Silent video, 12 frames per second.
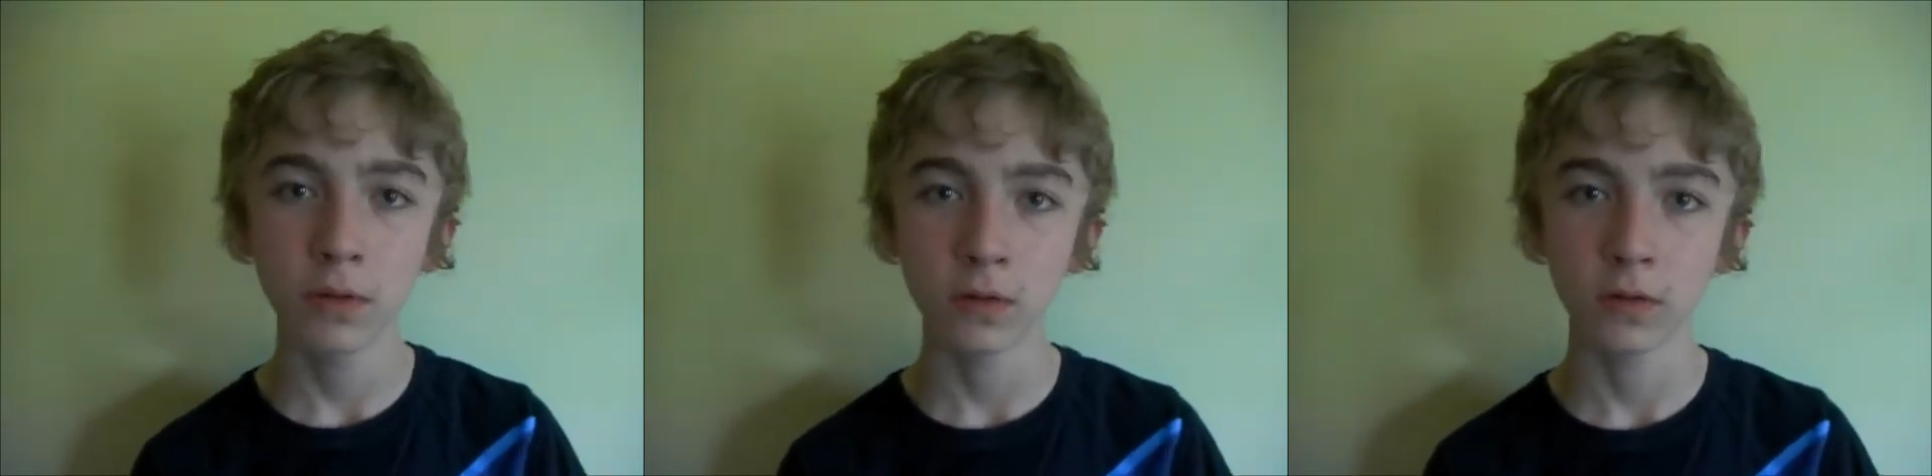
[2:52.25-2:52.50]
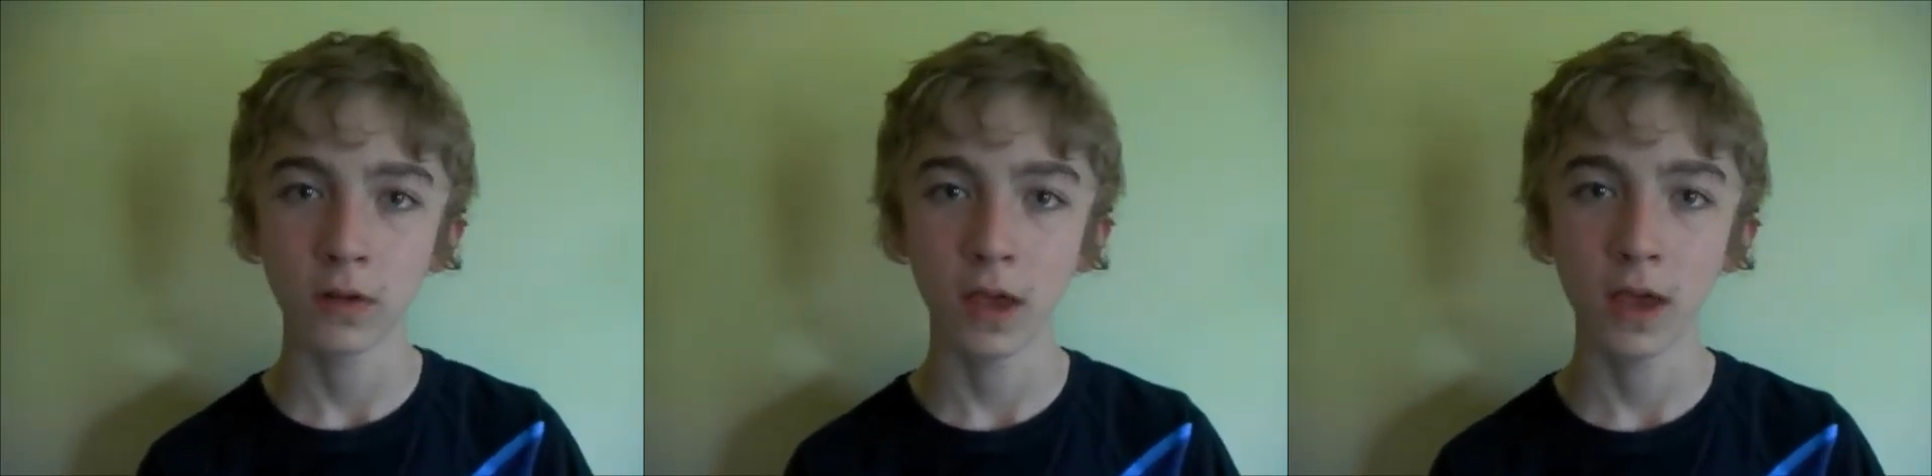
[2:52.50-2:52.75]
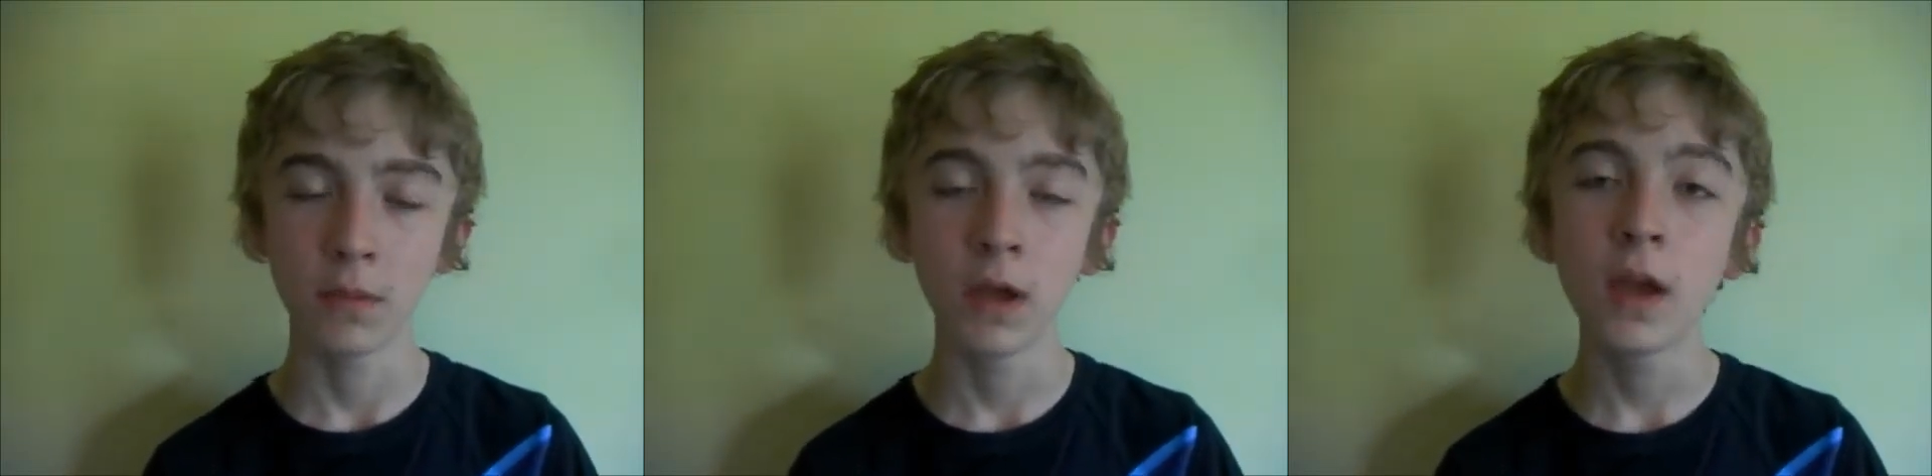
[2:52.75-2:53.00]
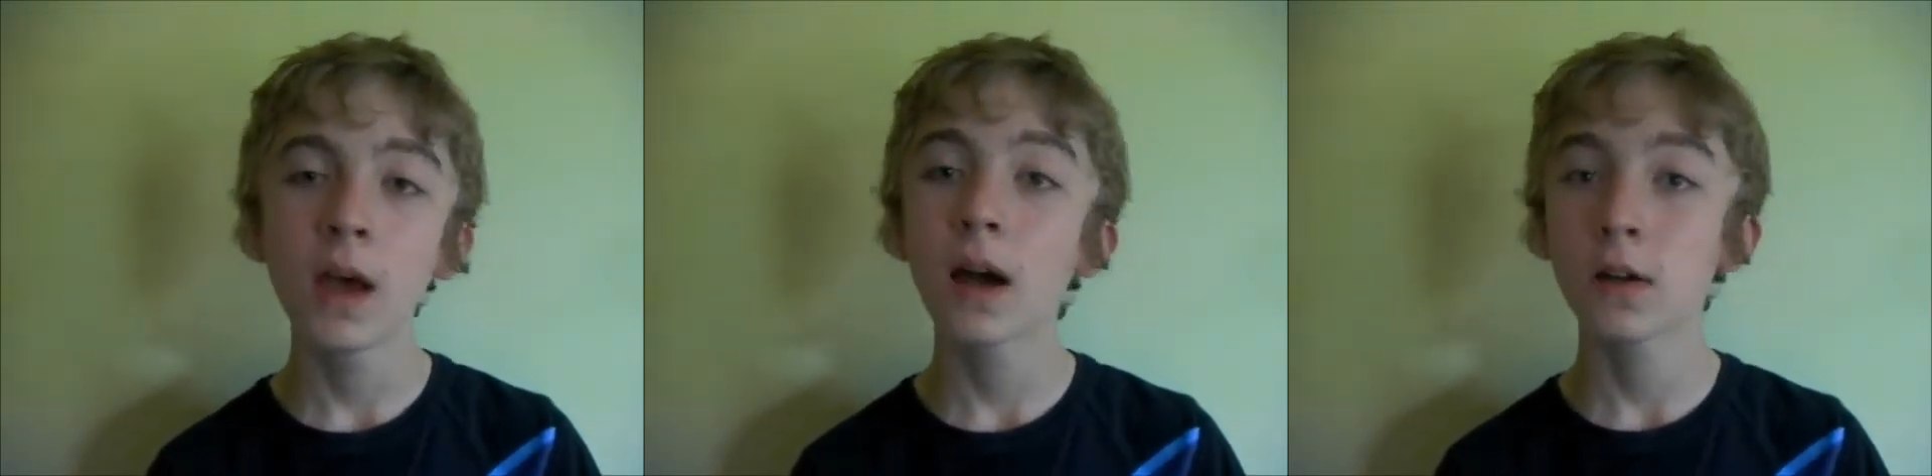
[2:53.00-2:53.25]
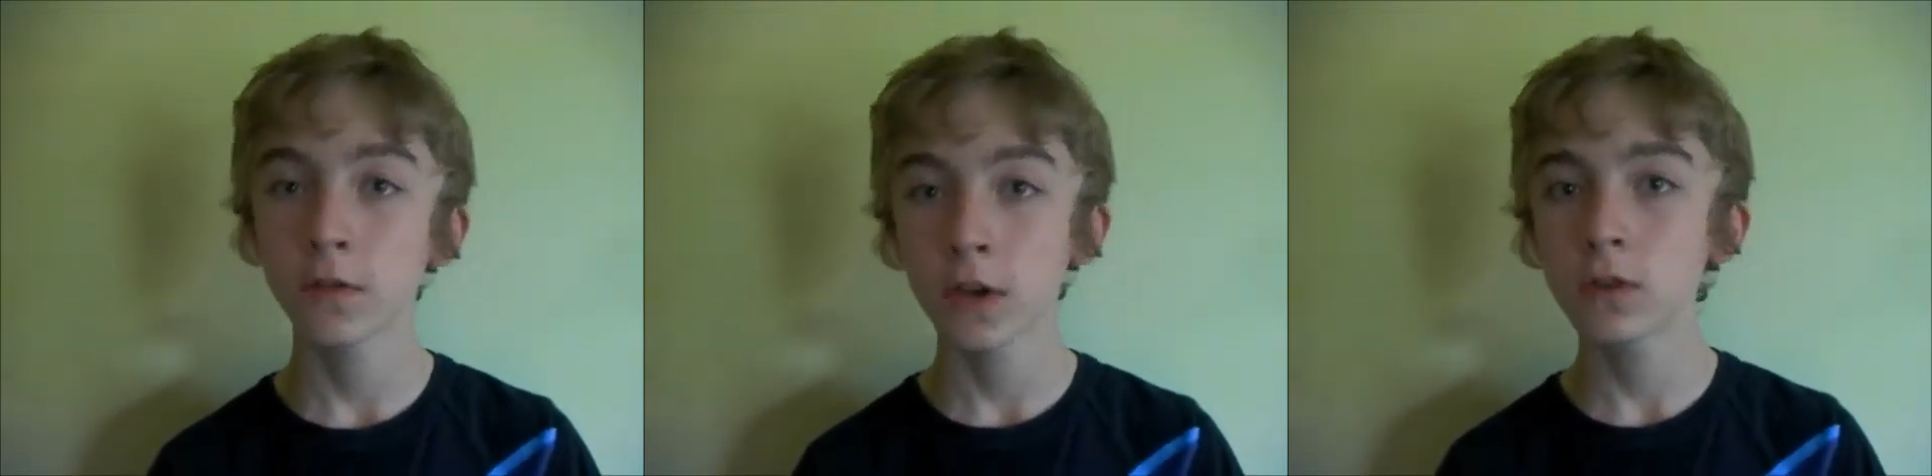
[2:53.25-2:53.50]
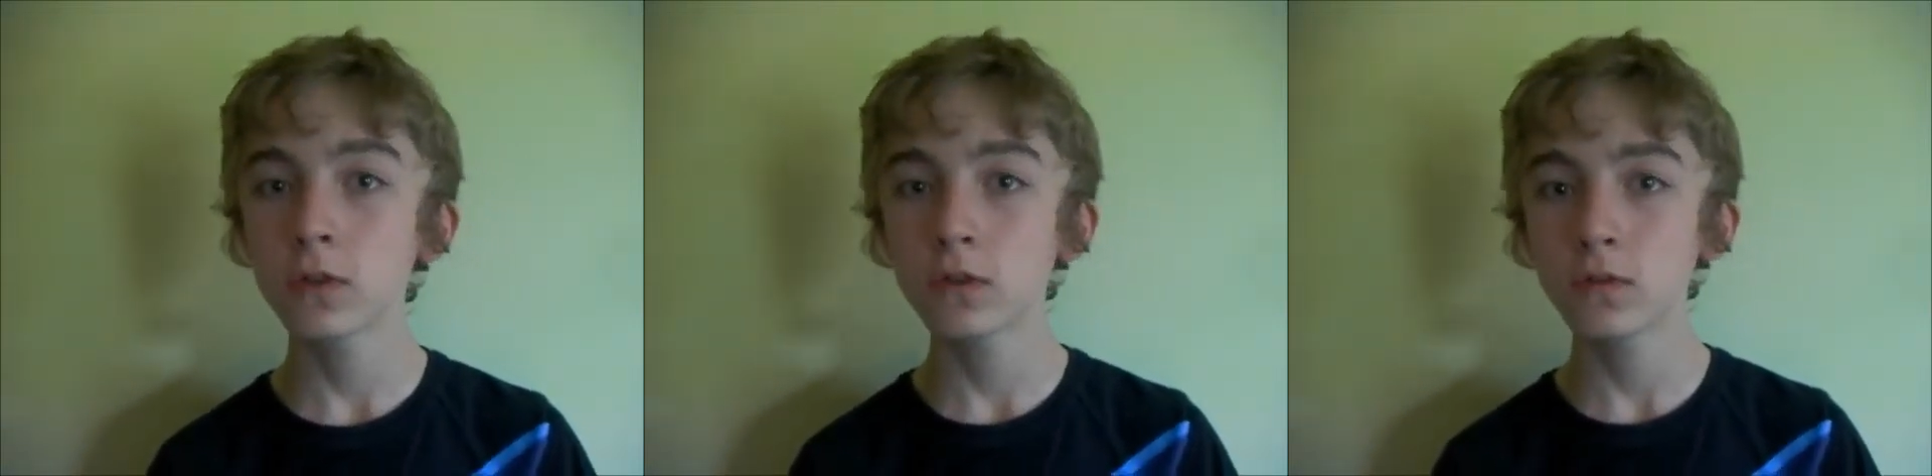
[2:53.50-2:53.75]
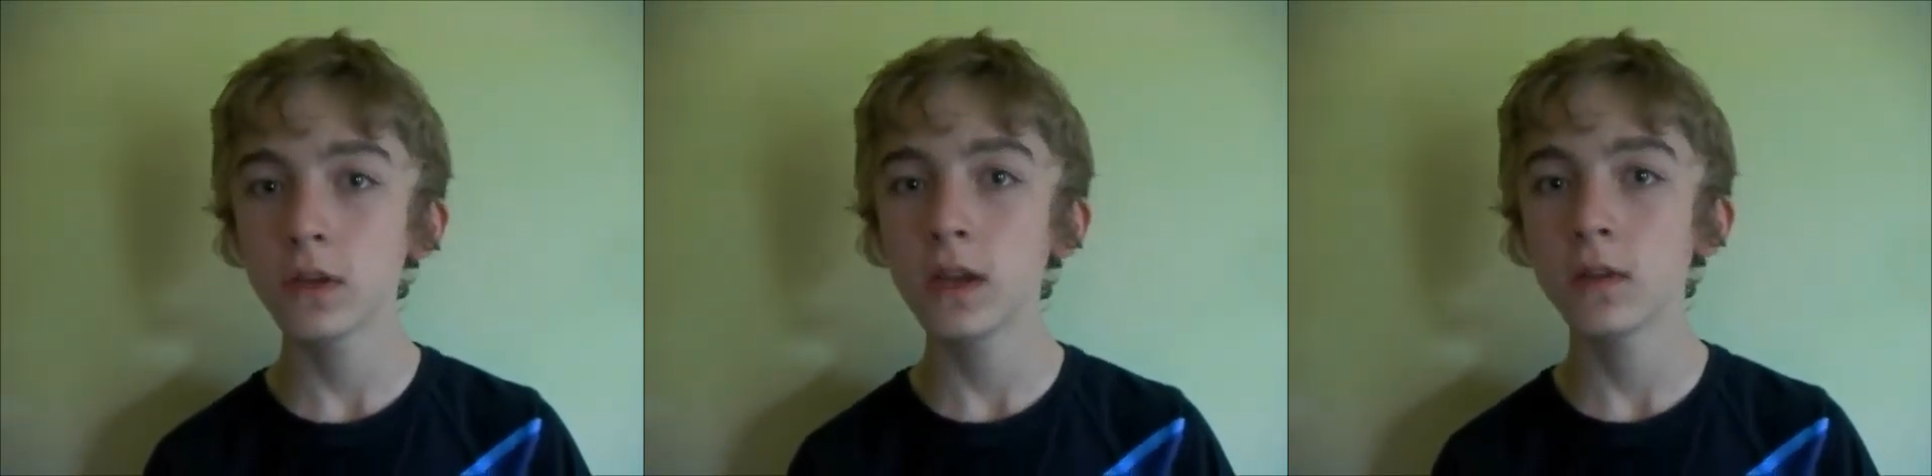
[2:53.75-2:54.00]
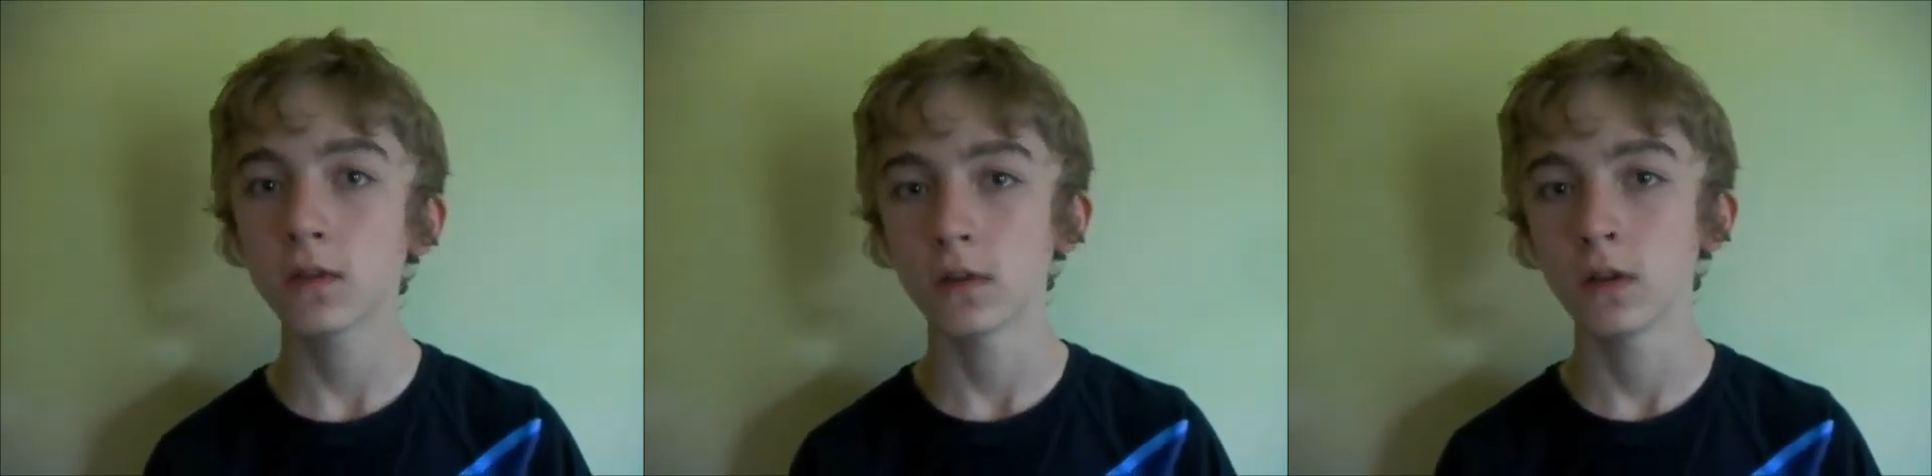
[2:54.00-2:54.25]
puzzle game, and for good
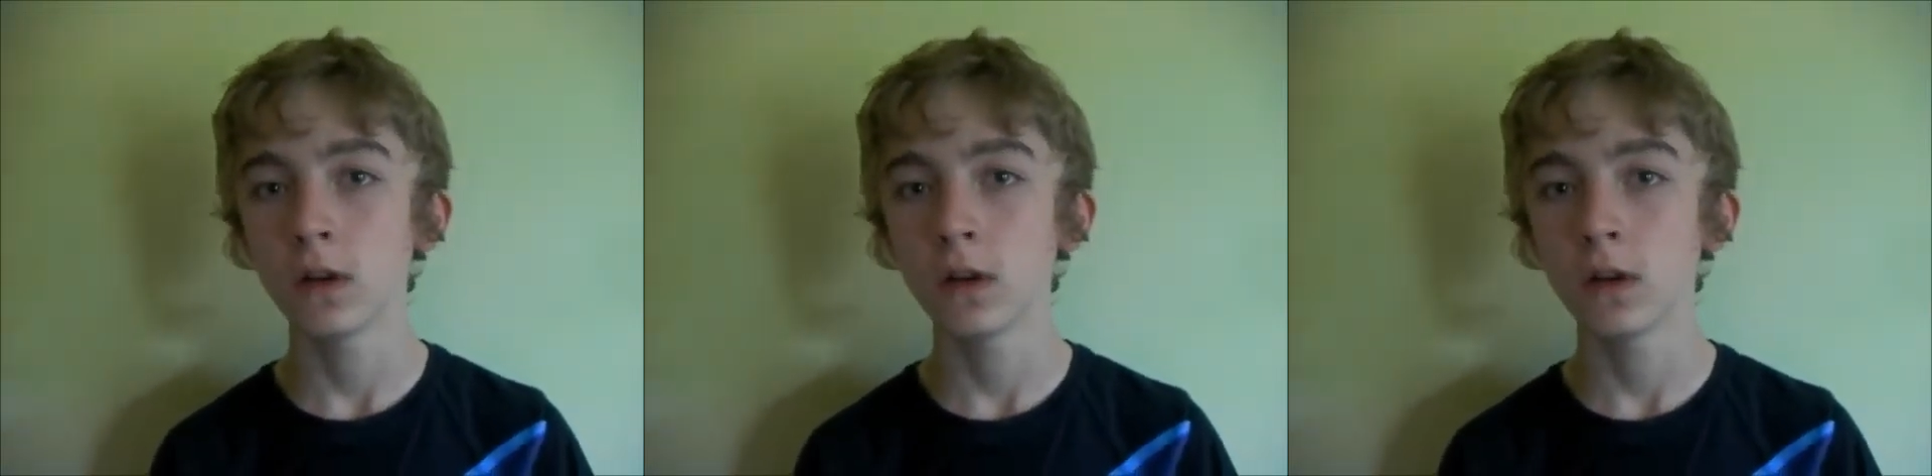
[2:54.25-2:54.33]
reason.